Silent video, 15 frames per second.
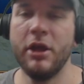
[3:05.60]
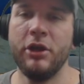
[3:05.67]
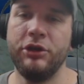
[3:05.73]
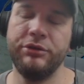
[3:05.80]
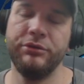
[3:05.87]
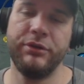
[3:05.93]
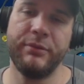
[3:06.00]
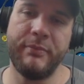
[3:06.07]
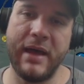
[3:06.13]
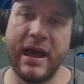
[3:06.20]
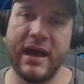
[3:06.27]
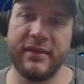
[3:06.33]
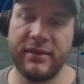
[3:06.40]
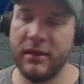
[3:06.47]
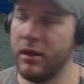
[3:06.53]
do the
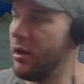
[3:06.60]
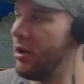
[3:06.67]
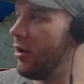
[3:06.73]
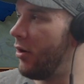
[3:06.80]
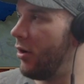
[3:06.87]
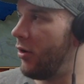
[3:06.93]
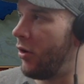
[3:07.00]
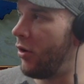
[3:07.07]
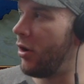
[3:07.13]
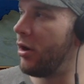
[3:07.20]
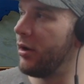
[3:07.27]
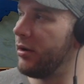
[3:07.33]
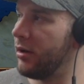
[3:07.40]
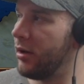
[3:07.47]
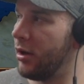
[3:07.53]
math
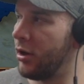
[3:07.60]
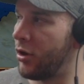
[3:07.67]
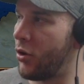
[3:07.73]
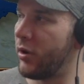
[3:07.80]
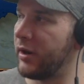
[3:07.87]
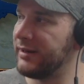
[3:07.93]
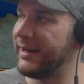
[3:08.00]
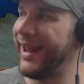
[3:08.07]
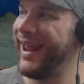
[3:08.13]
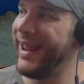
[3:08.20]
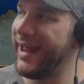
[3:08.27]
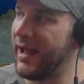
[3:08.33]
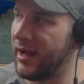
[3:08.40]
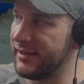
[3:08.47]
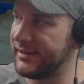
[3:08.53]
on according to
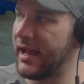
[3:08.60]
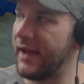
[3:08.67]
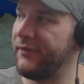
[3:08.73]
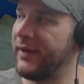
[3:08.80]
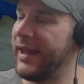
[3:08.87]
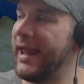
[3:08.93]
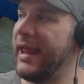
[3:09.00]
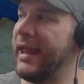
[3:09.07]
us having